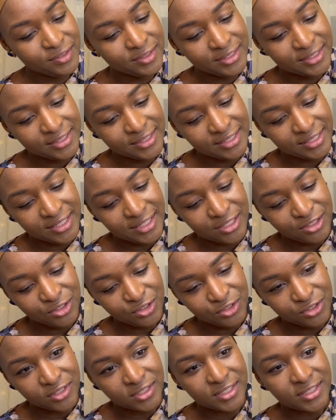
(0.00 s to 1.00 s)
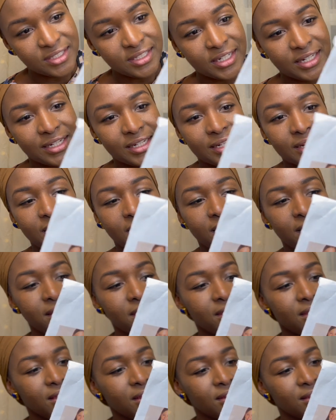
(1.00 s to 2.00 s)
really interesting
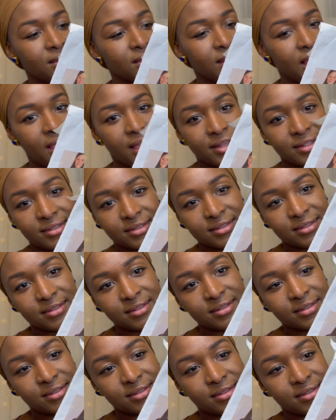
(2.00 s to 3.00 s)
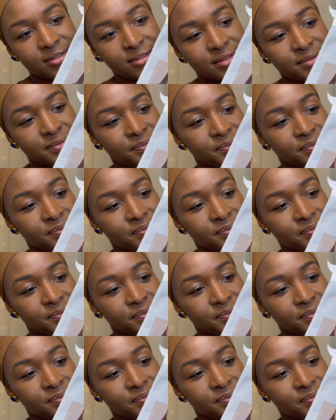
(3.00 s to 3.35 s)
nonetheless.